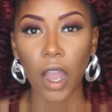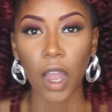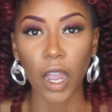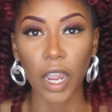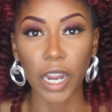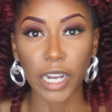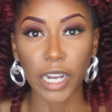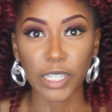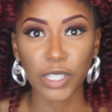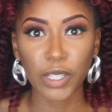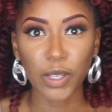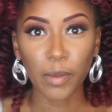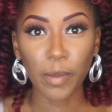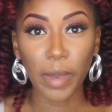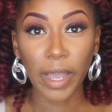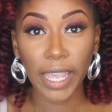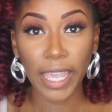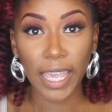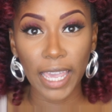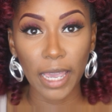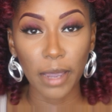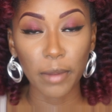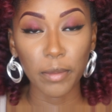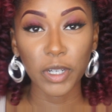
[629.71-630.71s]
All right, so my
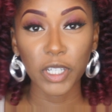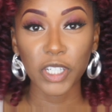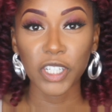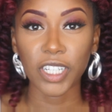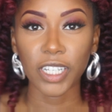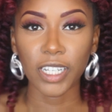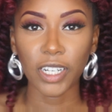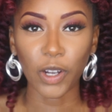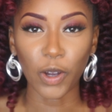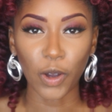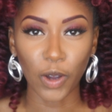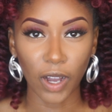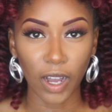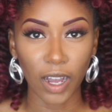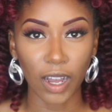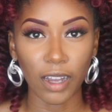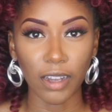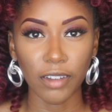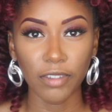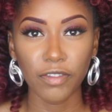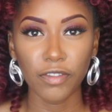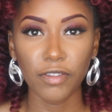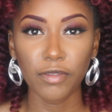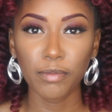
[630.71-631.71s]
camera shut
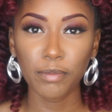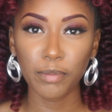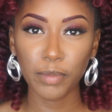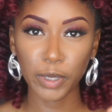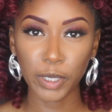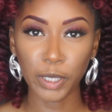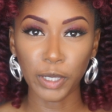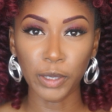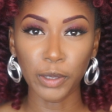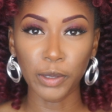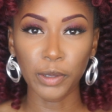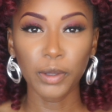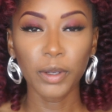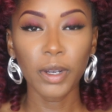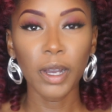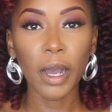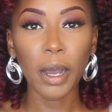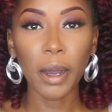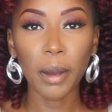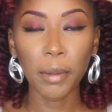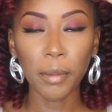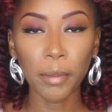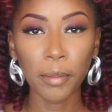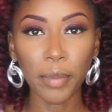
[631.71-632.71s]
off, boo,
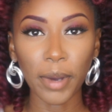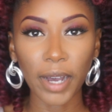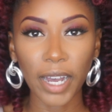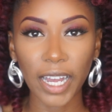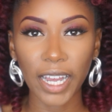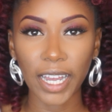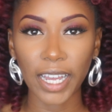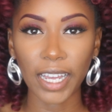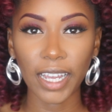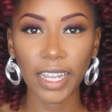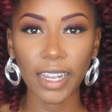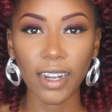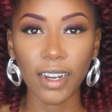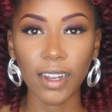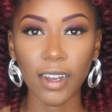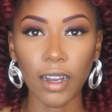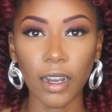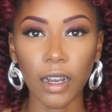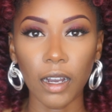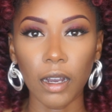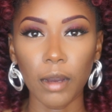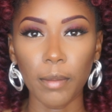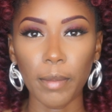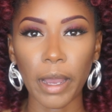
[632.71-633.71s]
but
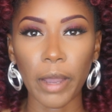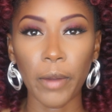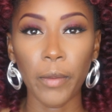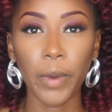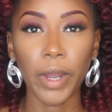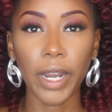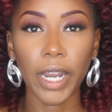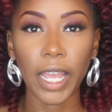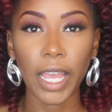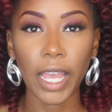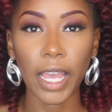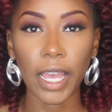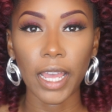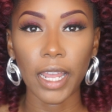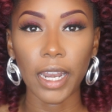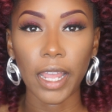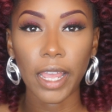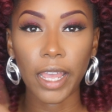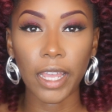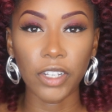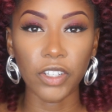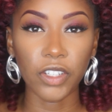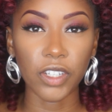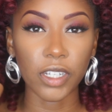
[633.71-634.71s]
I went ahead
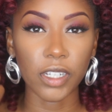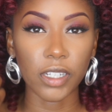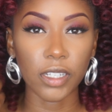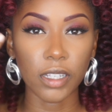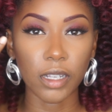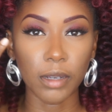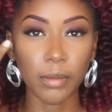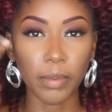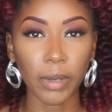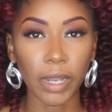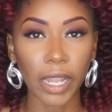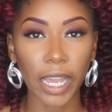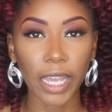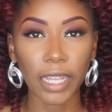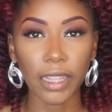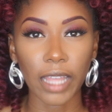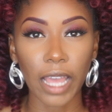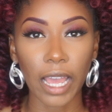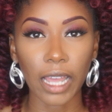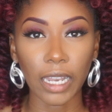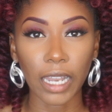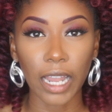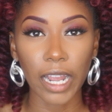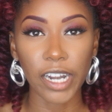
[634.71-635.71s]
and just applied
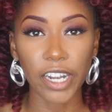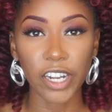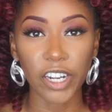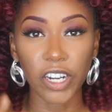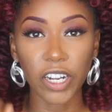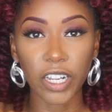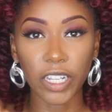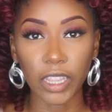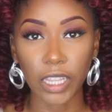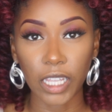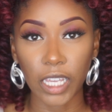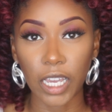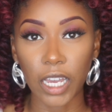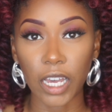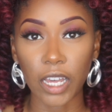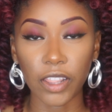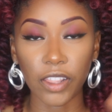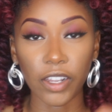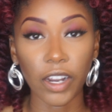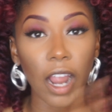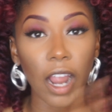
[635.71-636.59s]
that liner on the other